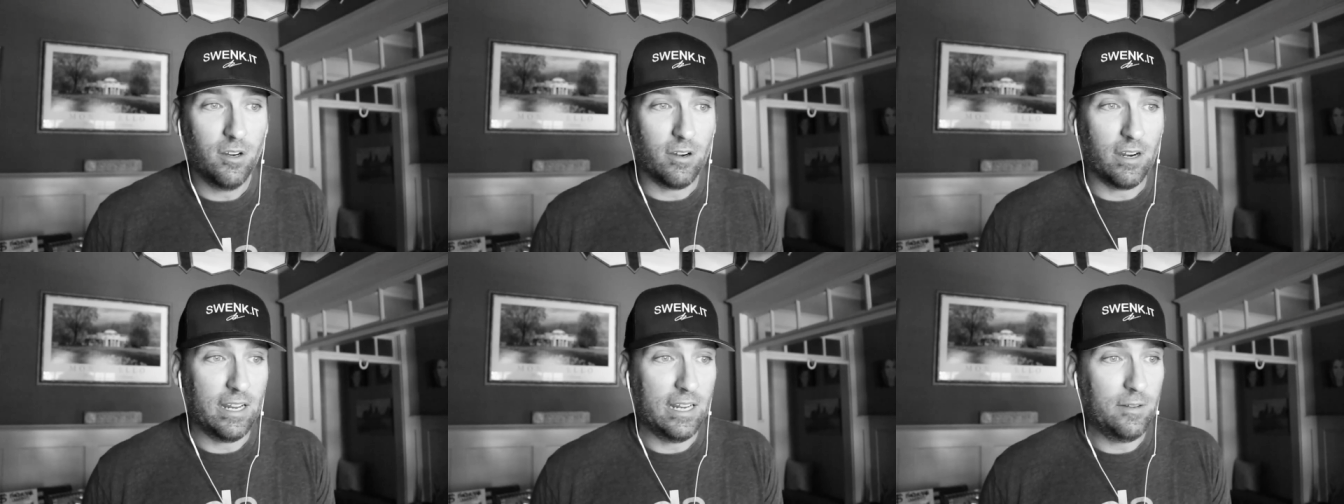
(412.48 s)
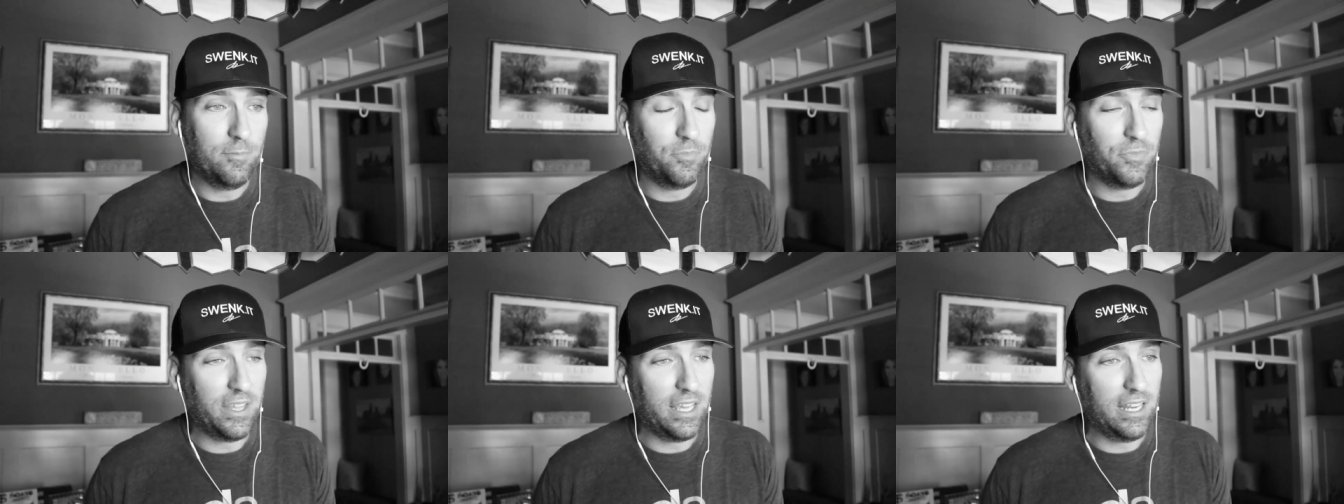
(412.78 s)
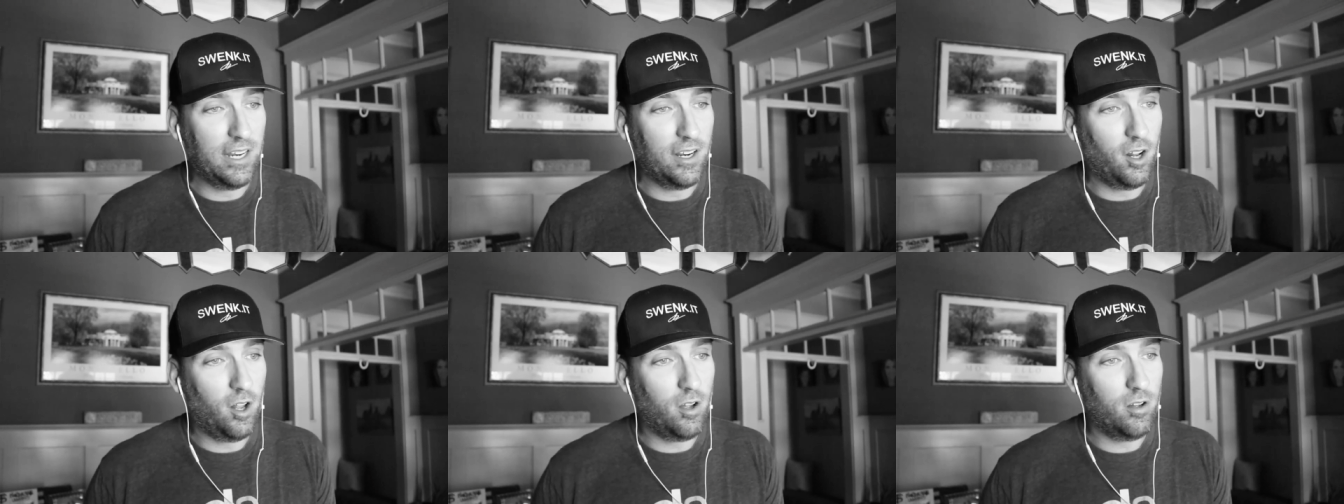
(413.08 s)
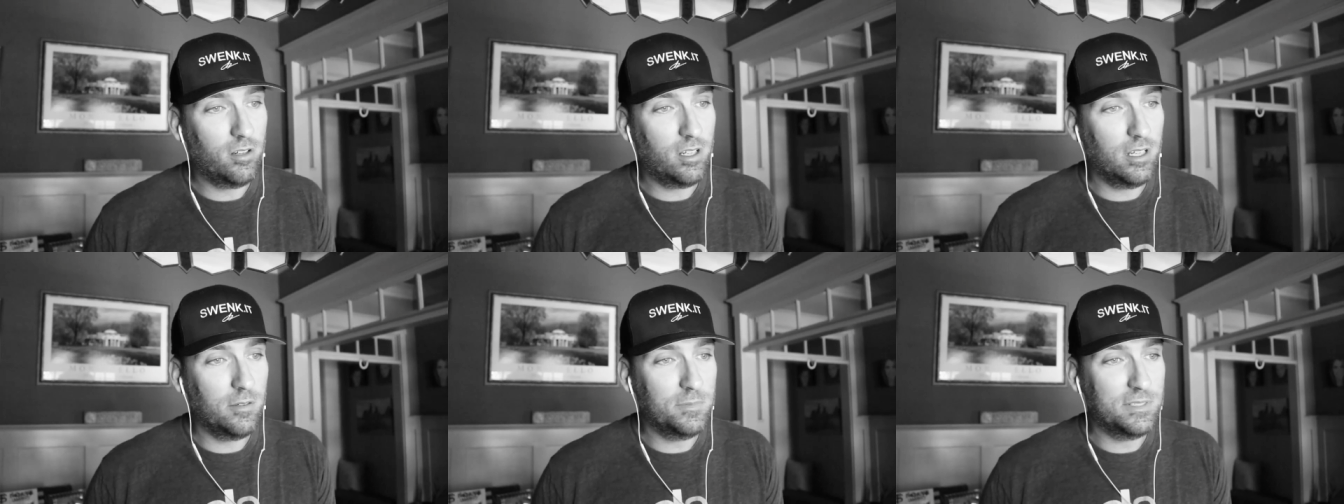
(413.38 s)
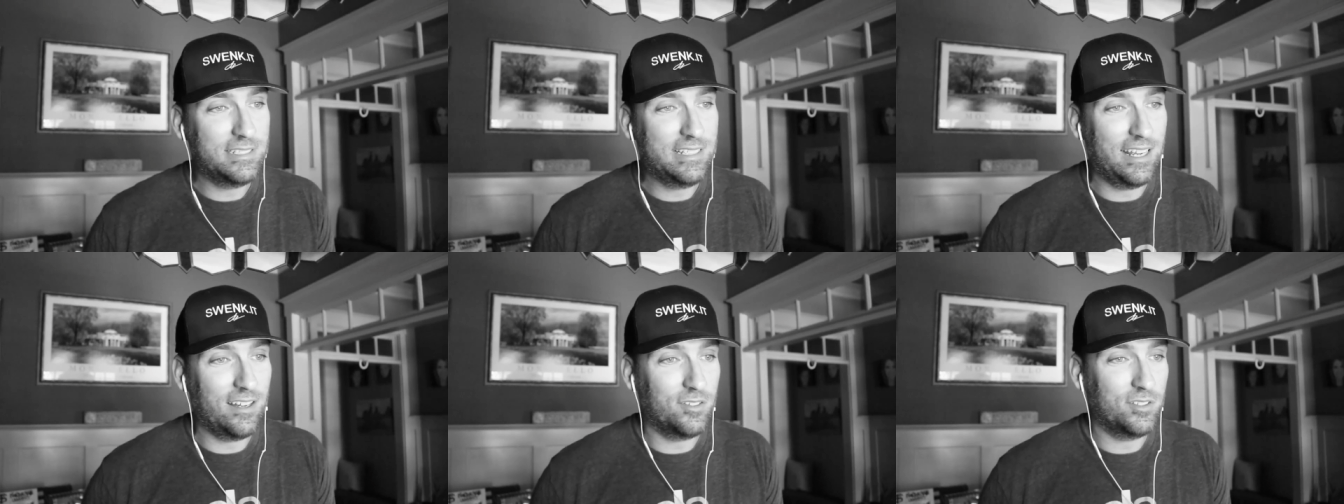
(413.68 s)
right? And it all
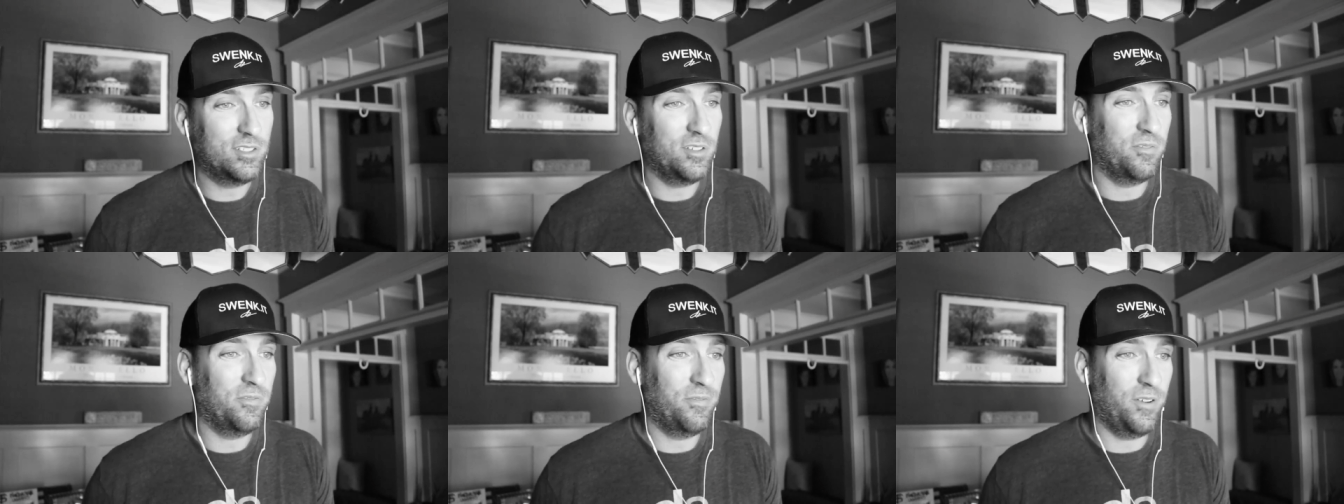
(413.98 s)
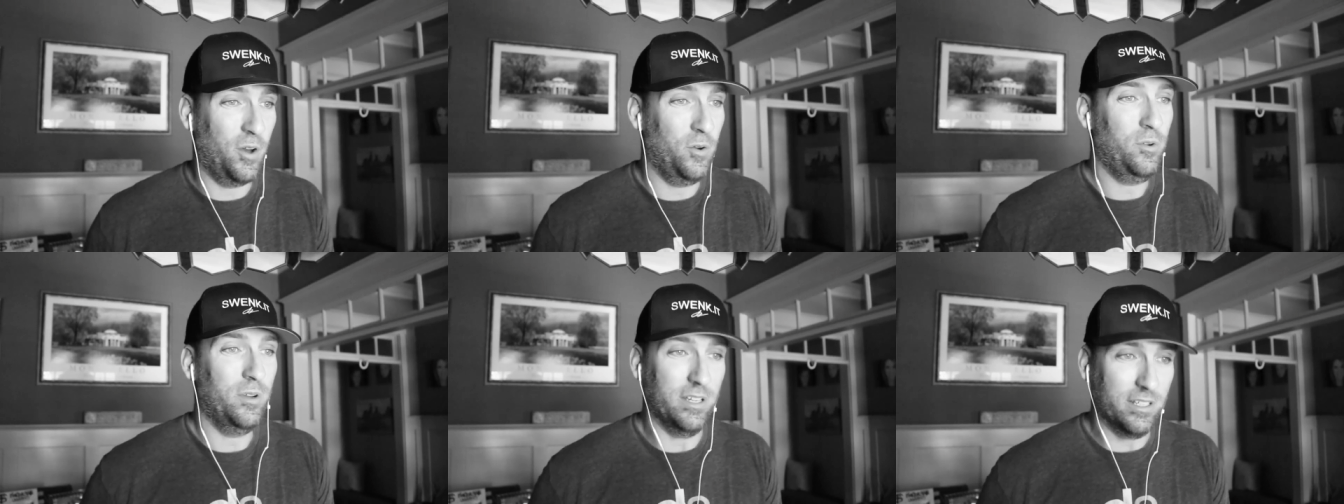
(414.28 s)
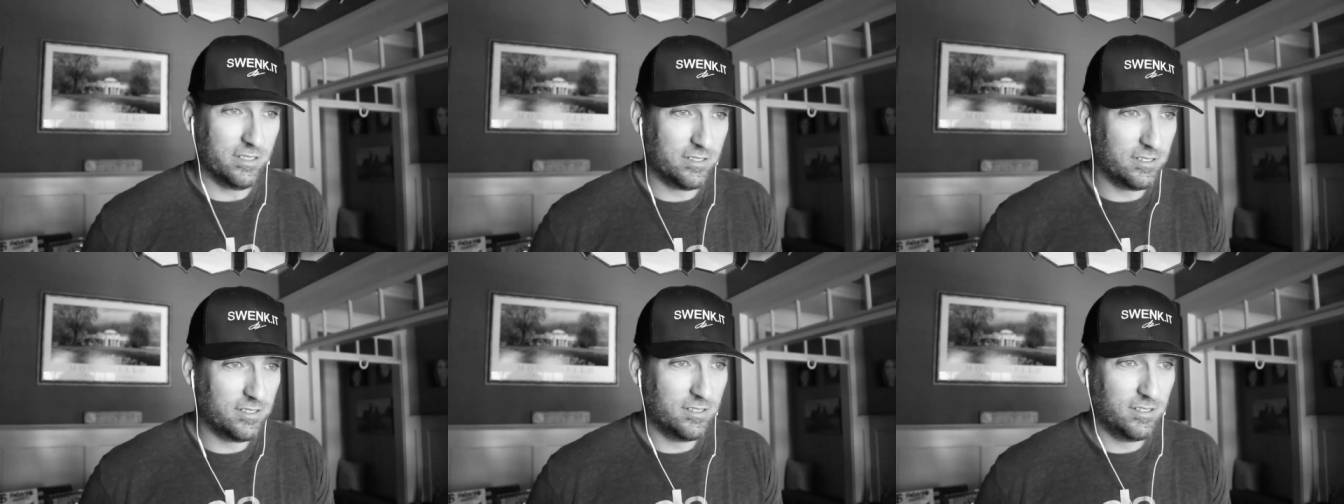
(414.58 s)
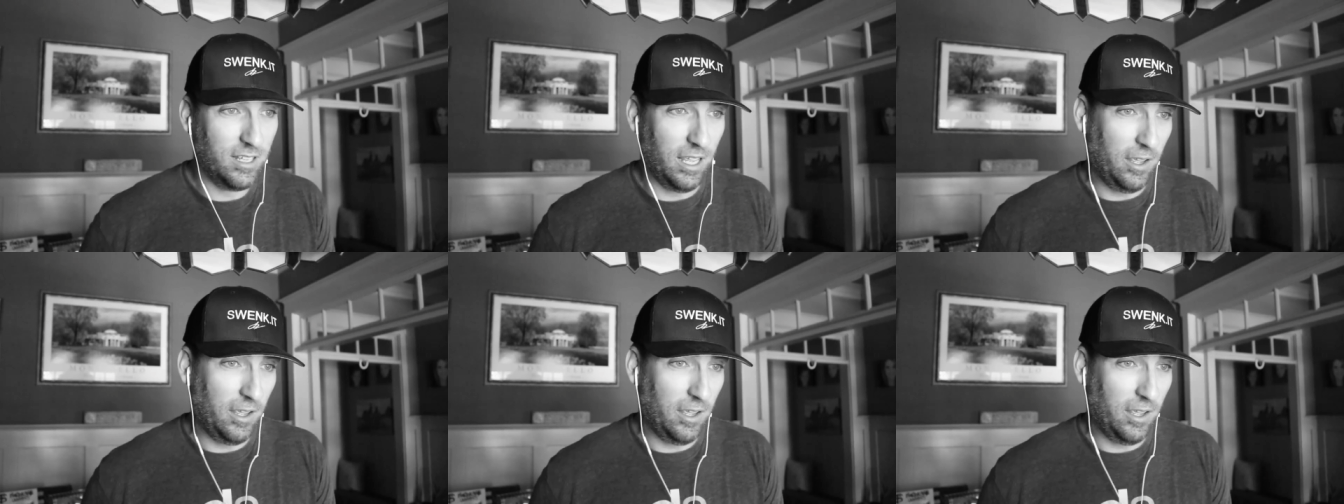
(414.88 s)
comes down to focus.